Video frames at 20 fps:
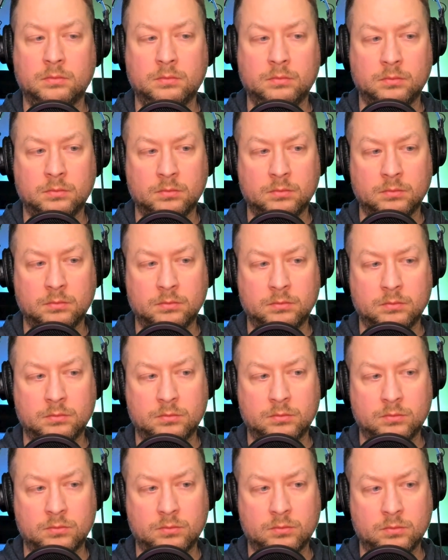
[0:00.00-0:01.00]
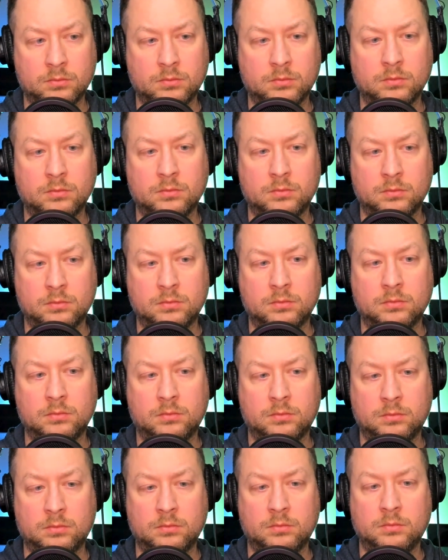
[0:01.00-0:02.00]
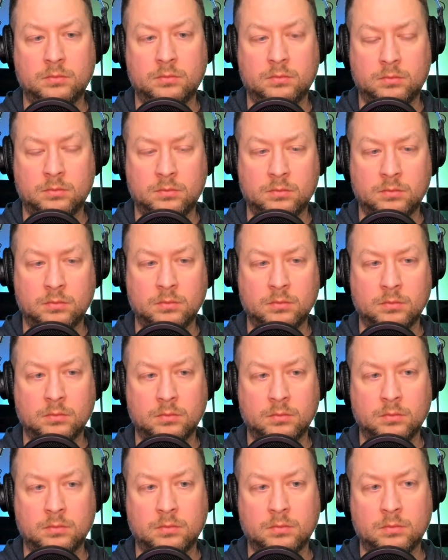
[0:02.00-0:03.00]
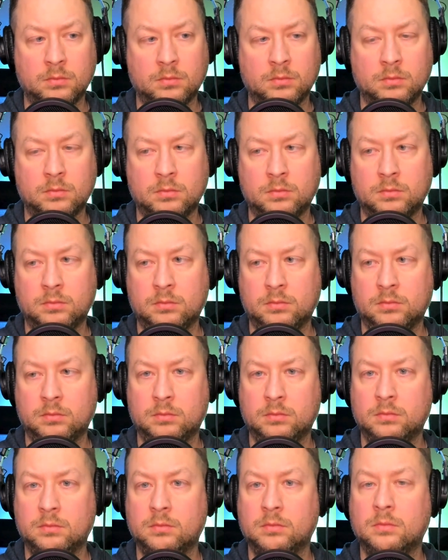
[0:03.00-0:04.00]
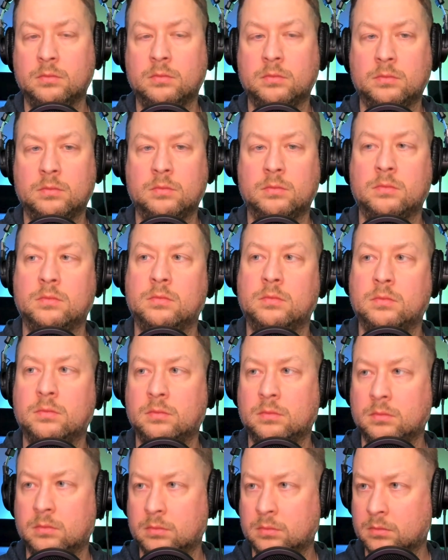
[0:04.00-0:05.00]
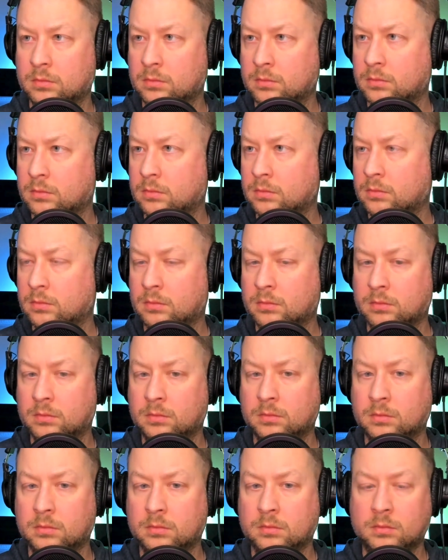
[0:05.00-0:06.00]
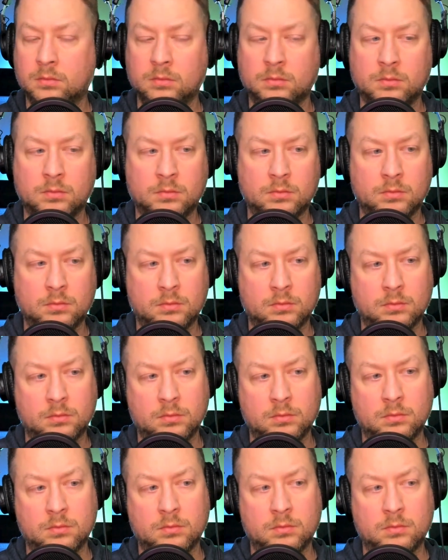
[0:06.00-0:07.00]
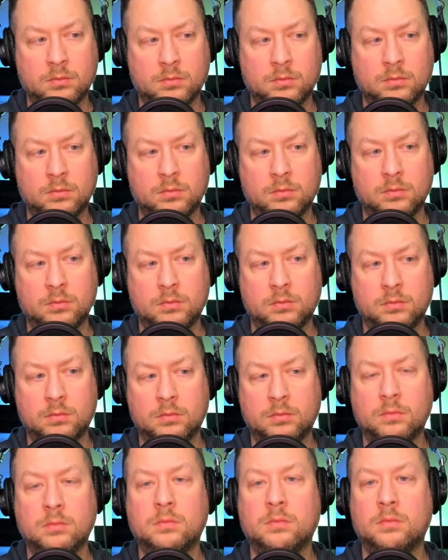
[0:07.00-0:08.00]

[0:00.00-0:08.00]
[no speech]